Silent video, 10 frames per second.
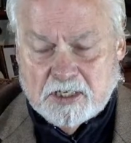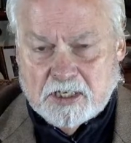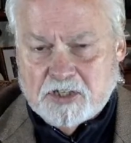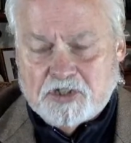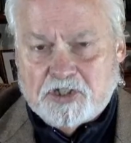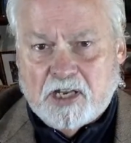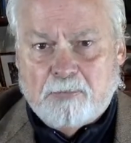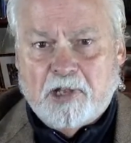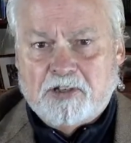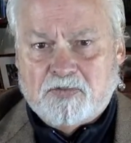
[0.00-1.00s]
in the state
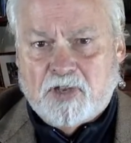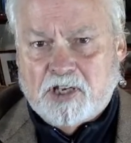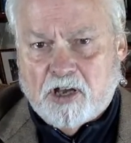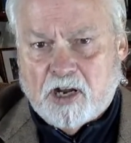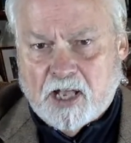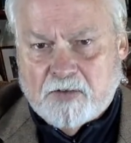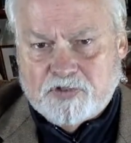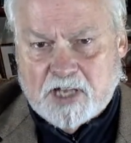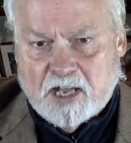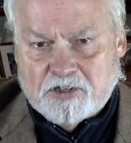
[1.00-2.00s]
of Pennsylvania ought to have
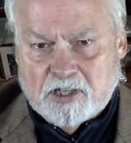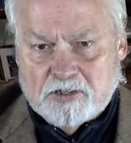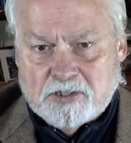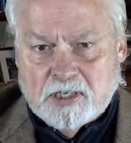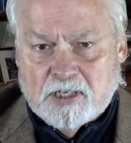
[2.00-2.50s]
stacks of those.